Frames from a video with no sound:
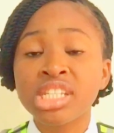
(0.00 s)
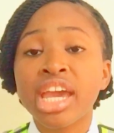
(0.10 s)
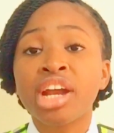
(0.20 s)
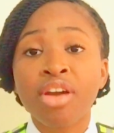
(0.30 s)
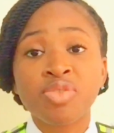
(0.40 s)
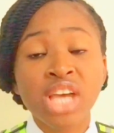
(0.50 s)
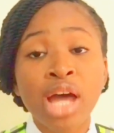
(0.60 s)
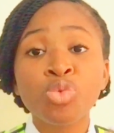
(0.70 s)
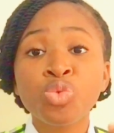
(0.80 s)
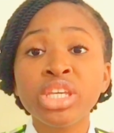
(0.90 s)
in the aircraft,
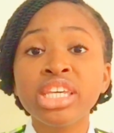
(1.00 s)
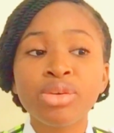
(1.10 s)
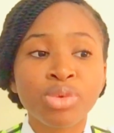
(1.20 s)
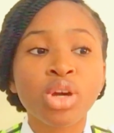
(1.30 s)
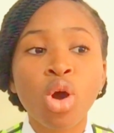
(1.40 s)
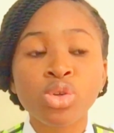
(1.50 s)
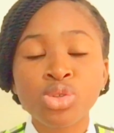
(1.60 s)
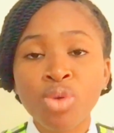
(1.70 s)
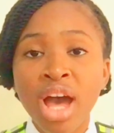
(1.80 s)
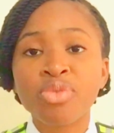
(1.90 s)
and we
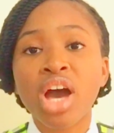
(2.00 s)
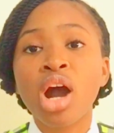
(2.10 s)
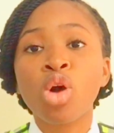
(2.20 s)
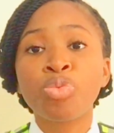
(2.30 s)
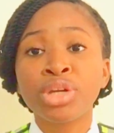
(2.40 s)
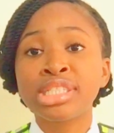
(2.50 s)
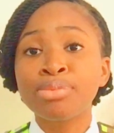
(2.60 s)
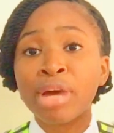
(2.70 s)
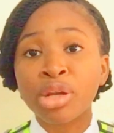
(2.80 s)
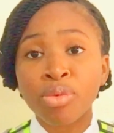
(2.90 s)
also have our
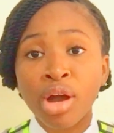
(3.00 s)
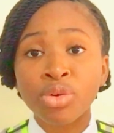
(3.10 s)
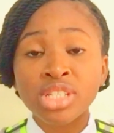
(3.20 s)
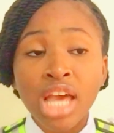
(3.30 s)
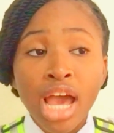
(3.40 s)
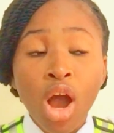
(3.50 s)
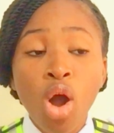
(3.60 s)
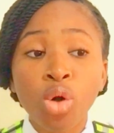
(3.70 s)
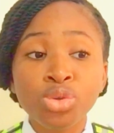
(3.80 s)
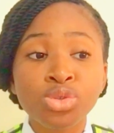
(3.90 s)
operating manuals
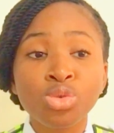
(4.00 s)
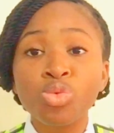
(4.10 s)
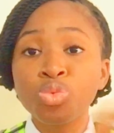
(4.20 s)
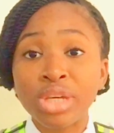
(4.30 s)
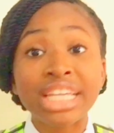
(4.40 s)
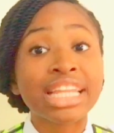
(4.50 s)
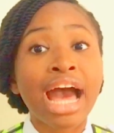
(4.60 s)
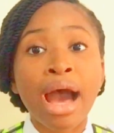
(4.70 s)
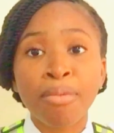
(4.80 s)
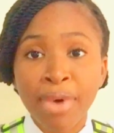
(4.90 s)
also in
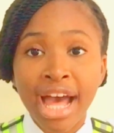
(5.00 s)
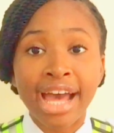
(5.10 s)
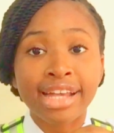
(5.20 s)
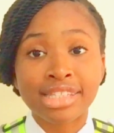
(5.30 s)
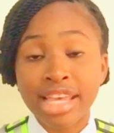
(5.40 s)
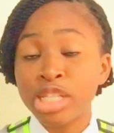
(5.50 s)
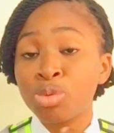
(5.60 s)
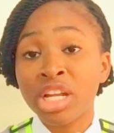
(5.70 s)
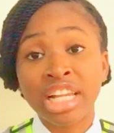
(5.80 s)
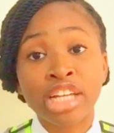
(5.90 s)
our bags,
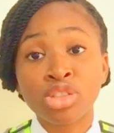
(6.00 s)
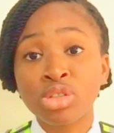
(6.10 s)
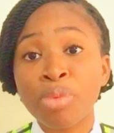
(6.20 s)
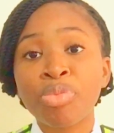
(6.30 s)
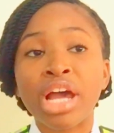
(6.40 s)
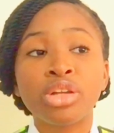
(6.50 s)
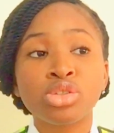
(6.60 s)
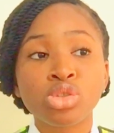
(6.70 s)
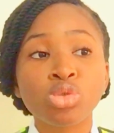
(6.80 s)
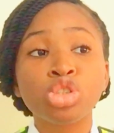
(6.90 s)
especially as student
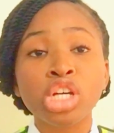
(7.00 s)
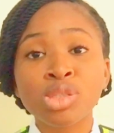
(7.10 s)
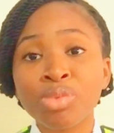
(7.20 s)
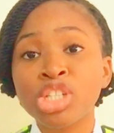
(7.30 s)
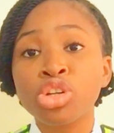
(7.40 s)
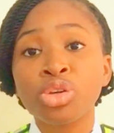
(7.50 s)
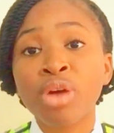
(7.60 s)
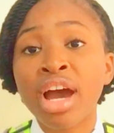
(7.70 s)
pilots. So just make sure you